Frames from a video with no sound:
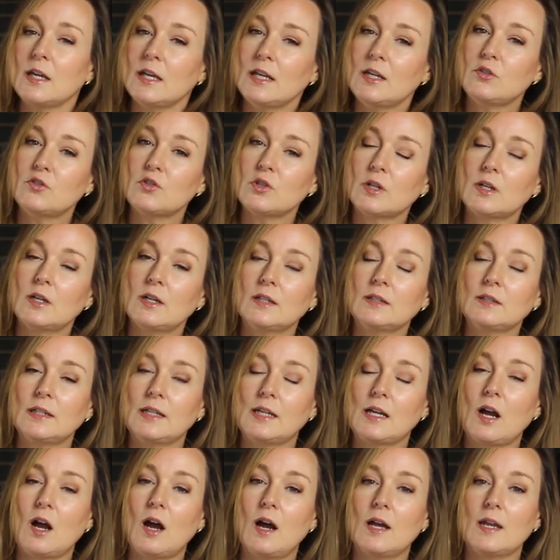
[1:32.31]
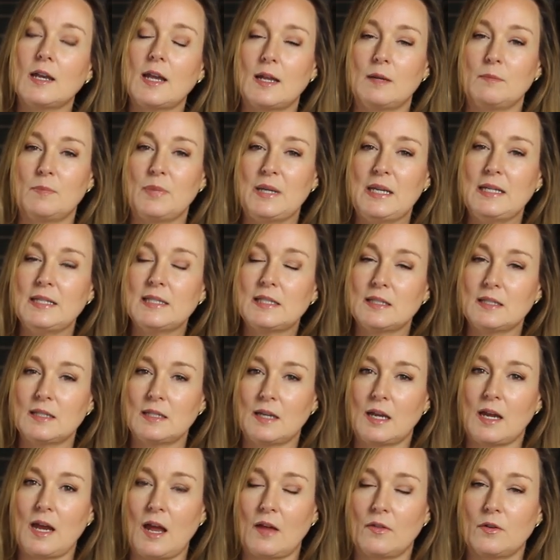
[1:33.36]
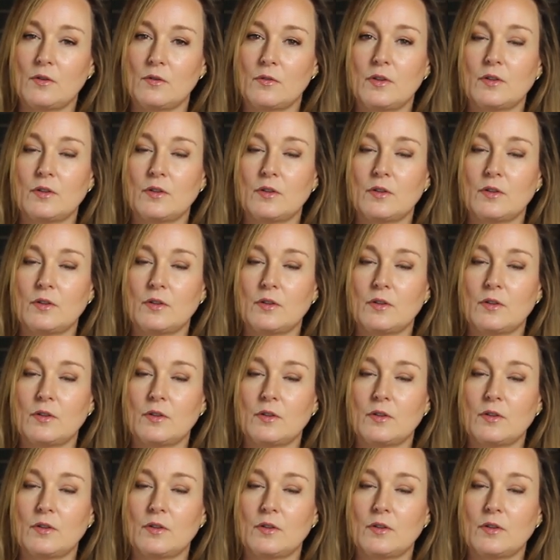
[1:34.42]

intricately cut and pieced together.